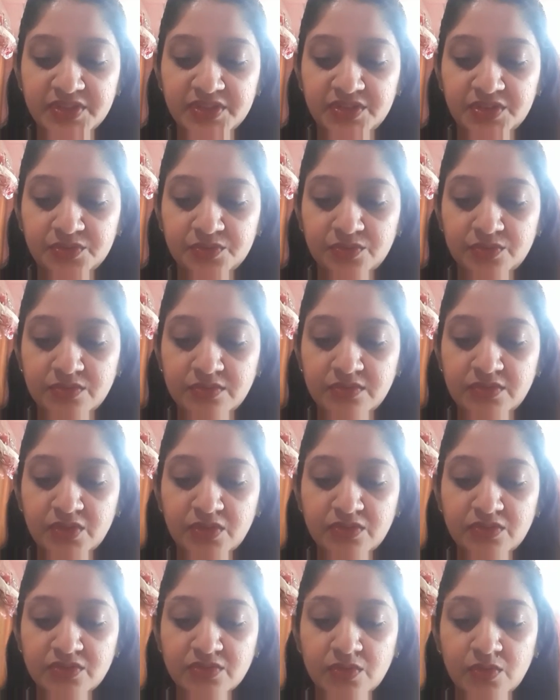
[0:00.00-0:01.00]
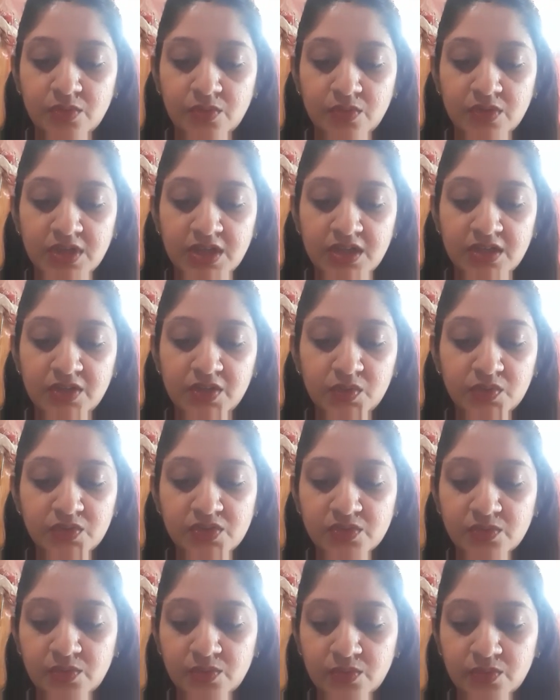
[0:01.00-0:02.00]
you? Don't go.
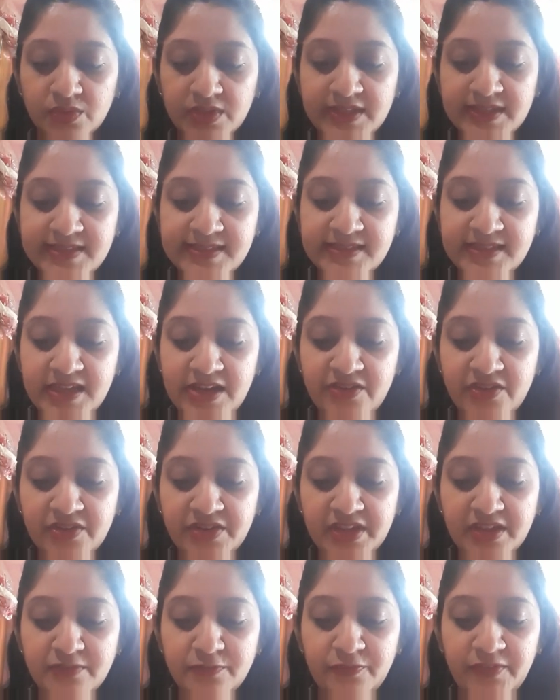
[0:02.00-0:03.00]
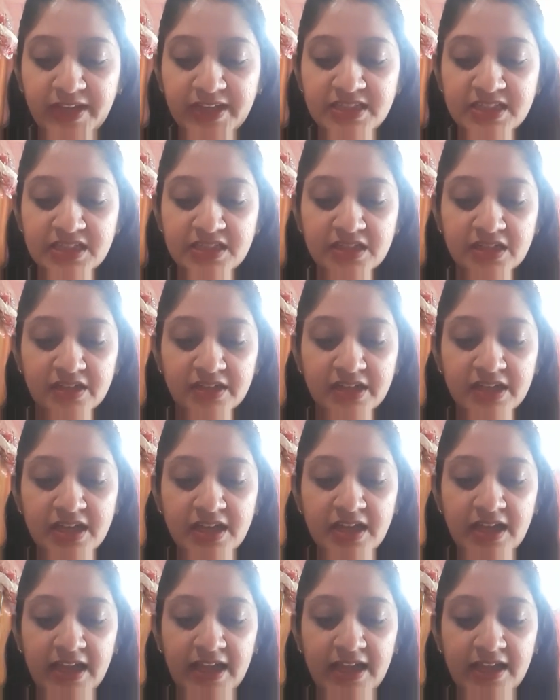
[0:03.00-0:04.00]
Don't go. His terror infected her,
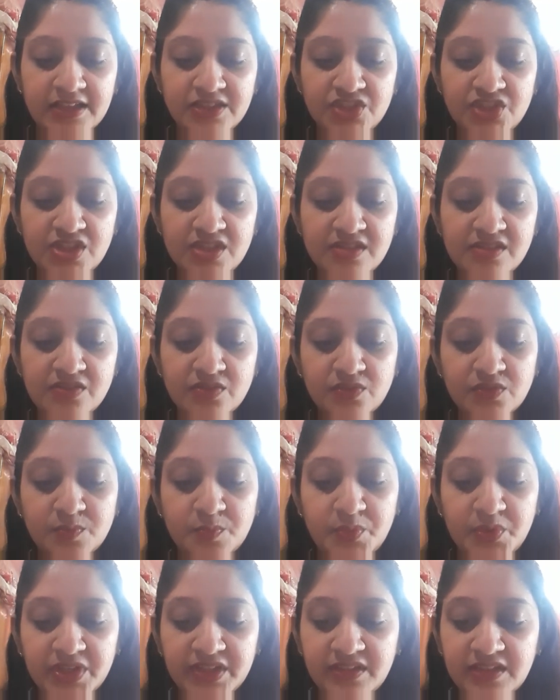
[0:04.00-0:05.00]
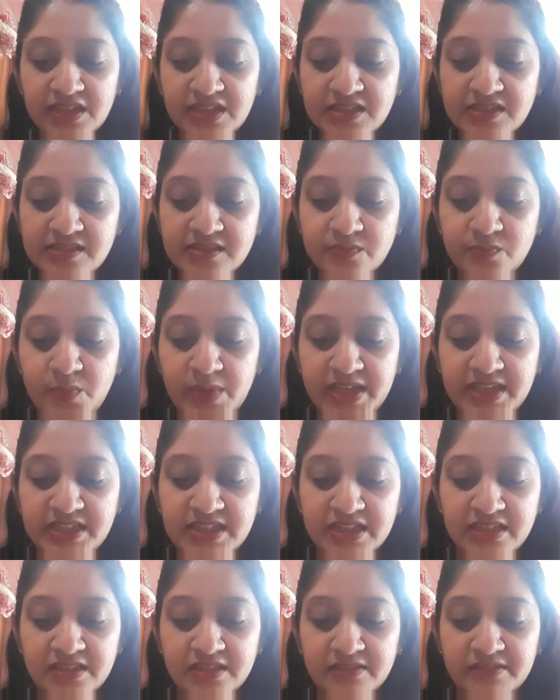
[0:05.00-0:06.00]
and she stood breathless,
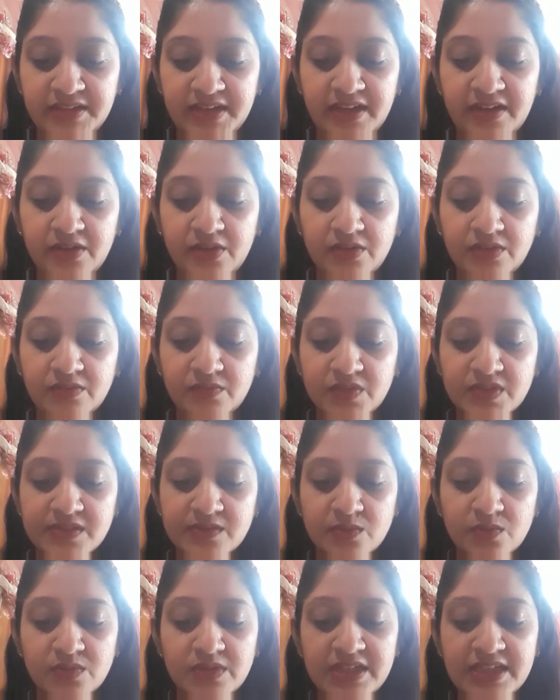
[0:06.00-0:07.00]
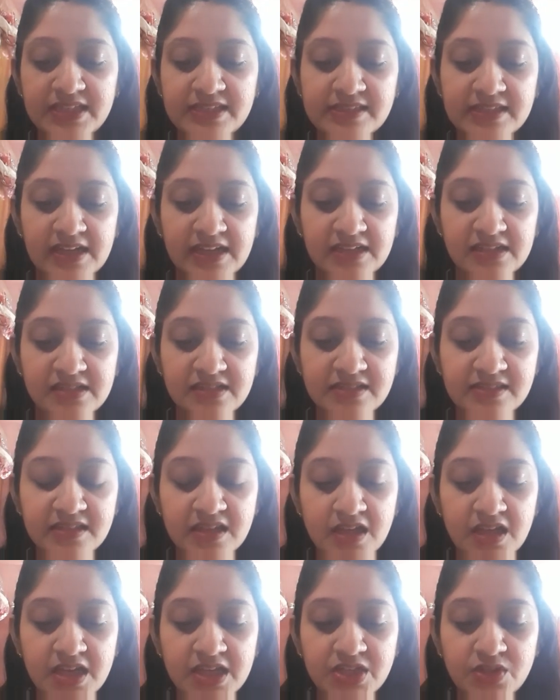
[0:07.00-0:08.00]
waiting. There was only silence.
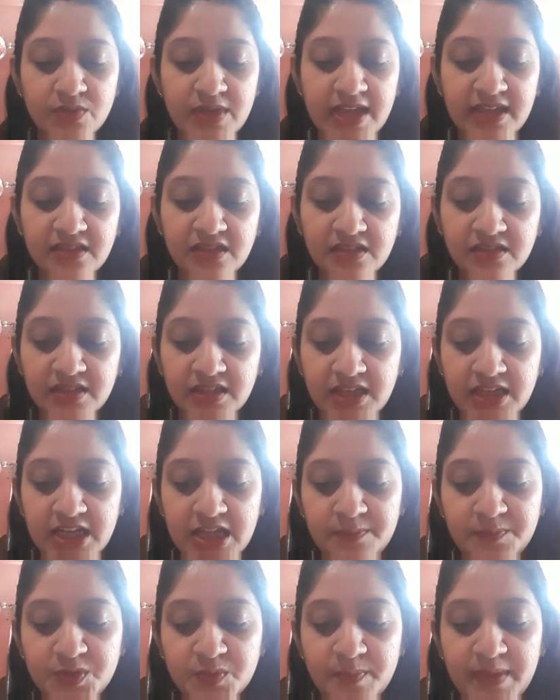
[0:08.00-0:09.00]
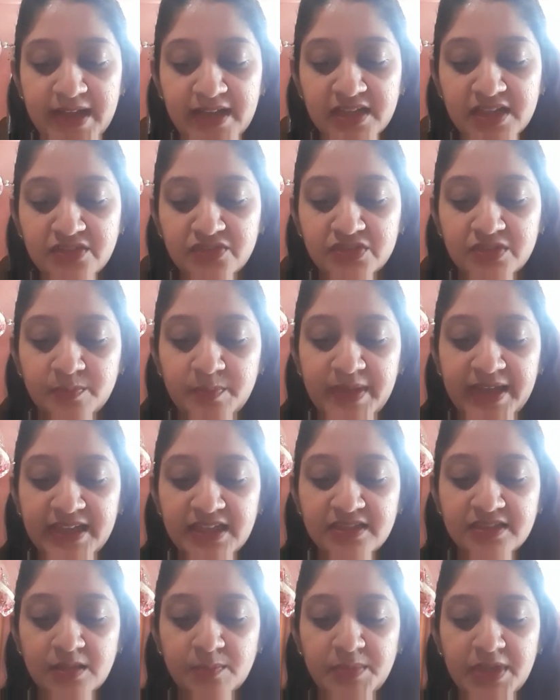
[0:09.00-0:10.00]
Together they crept back into the bed,
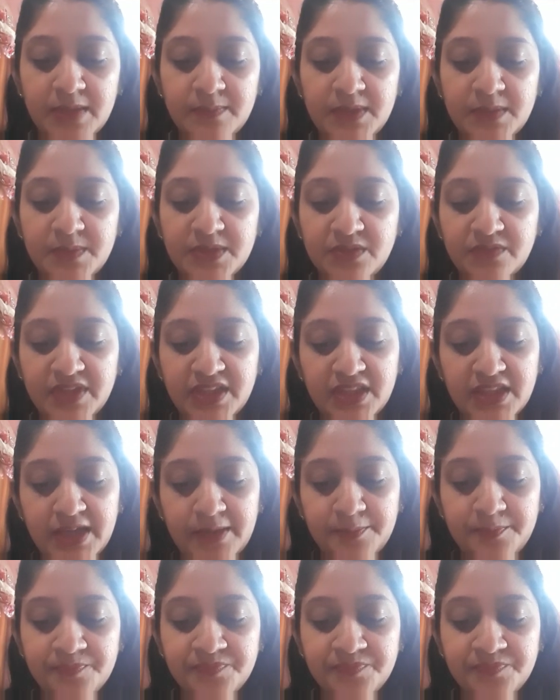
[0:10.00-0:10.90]
the baby between them.